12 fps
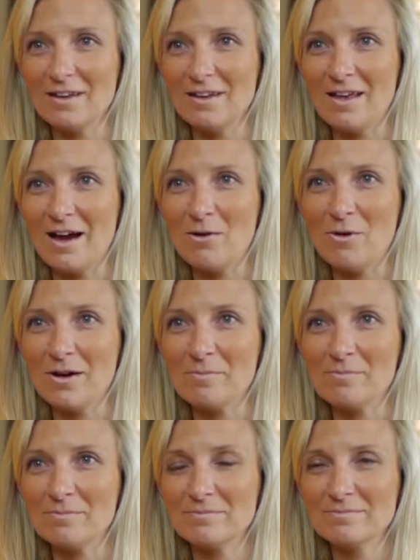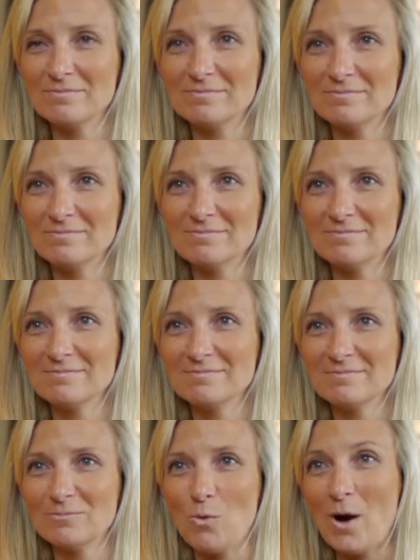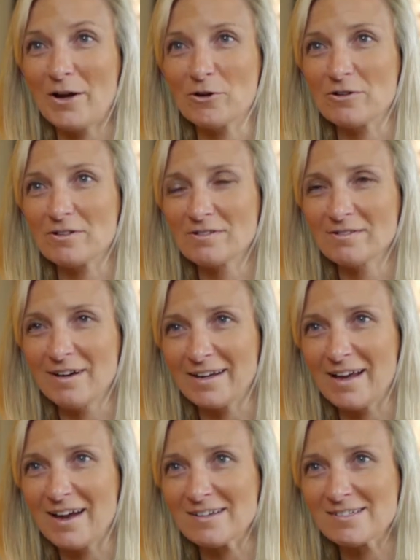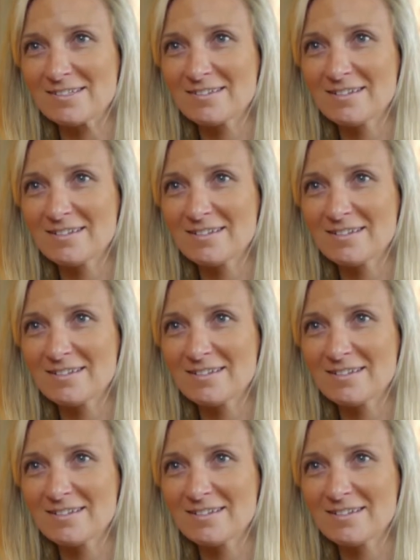and how I'm wired, I guess.